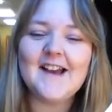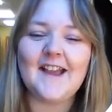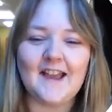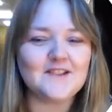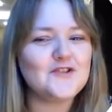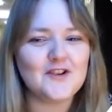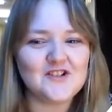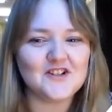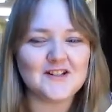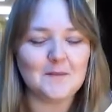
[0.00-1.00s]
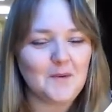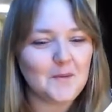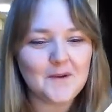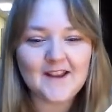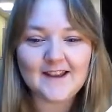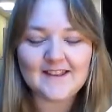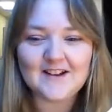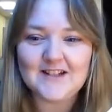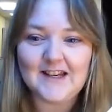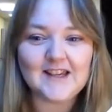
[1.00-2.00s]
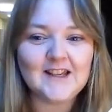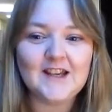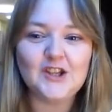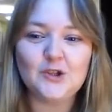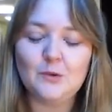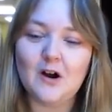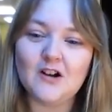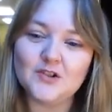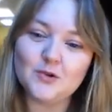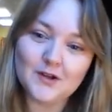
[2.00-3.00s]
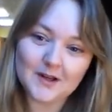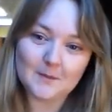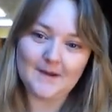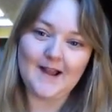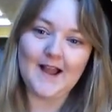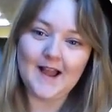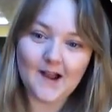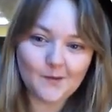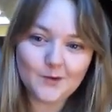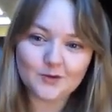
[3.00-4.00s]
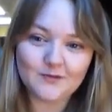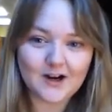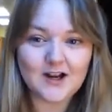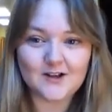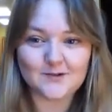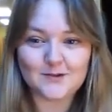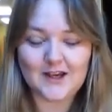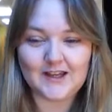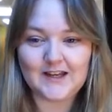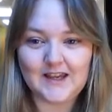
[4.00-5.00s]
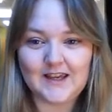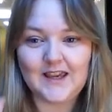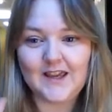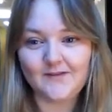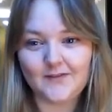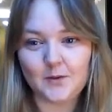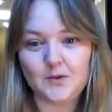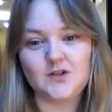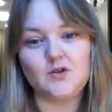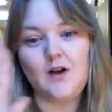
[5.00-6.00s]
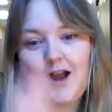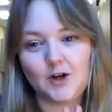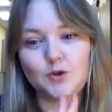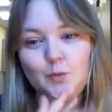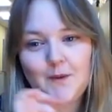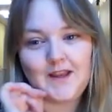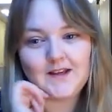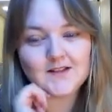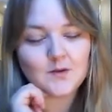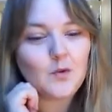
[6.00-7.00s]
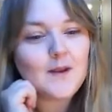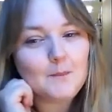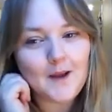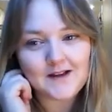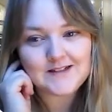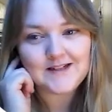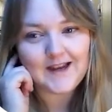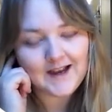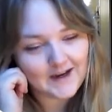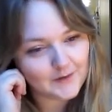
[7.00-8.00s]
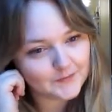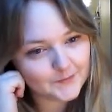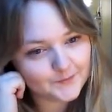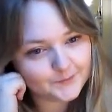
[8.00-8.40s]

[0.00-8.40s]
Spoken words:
Okay, strange example, but you get the idea. You are talking about how your rehearsal technique influenced your actual piece. So what impact did it have?